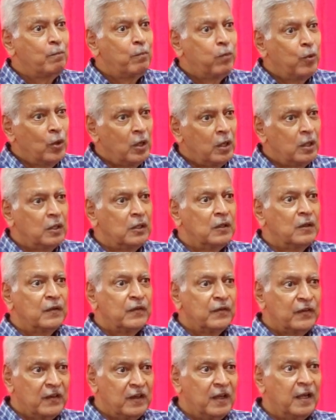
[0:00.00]
poor
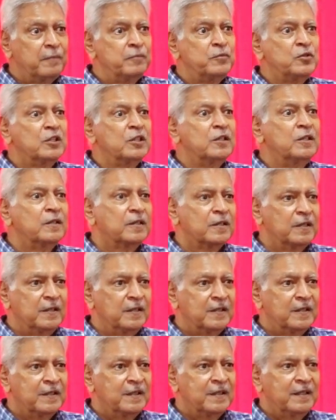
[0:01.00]
slum children.
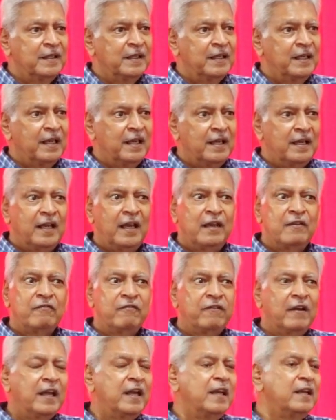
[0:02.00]
And I
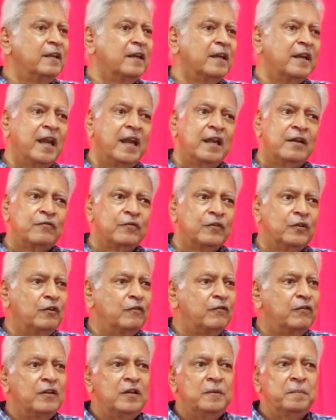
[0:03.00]
find great
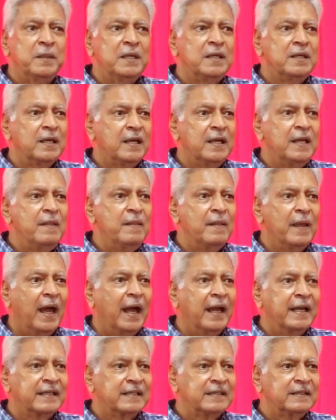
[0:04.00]
fulfillment in
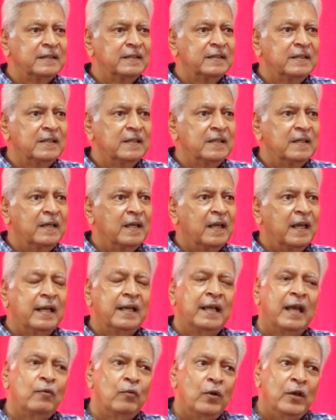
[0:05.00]
that.
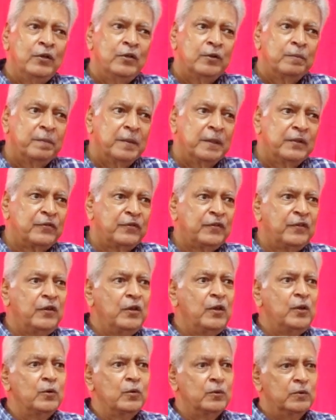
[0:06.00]
And I want to
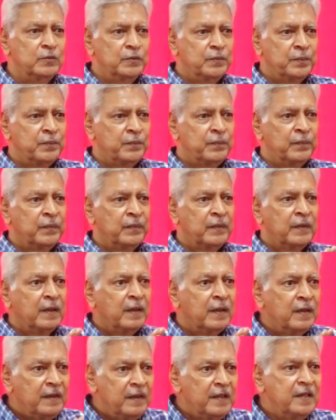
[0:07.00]
pursue
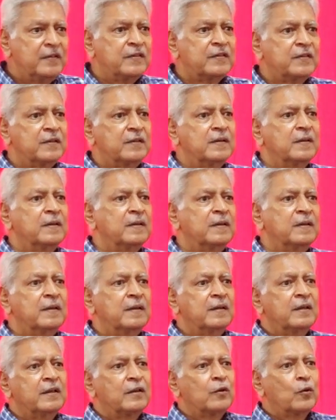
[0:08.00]
this
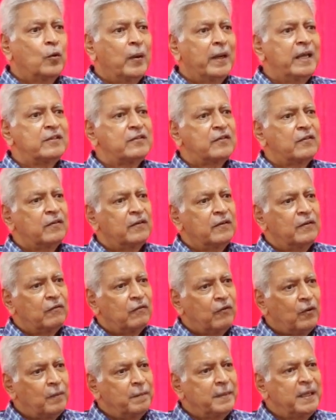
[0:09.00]
quest
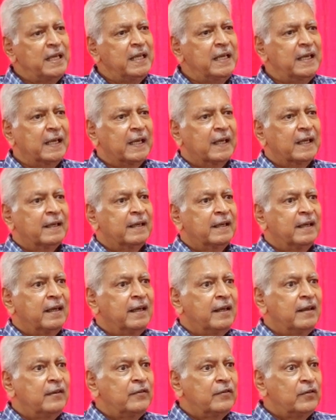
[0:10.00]
for meaning.
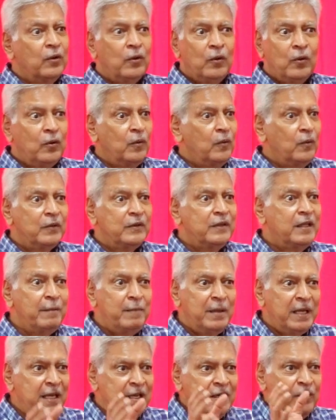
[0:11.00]
So they
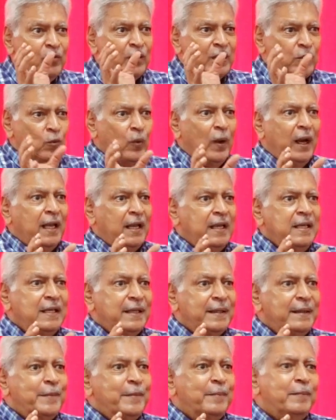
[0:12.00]
begin with one,
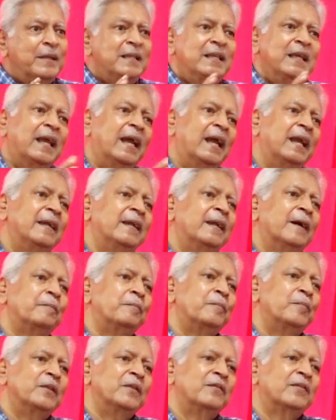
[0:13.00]
but they end
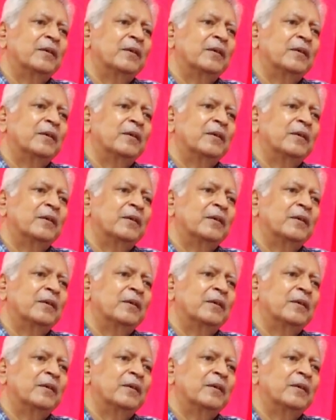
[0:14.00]
up with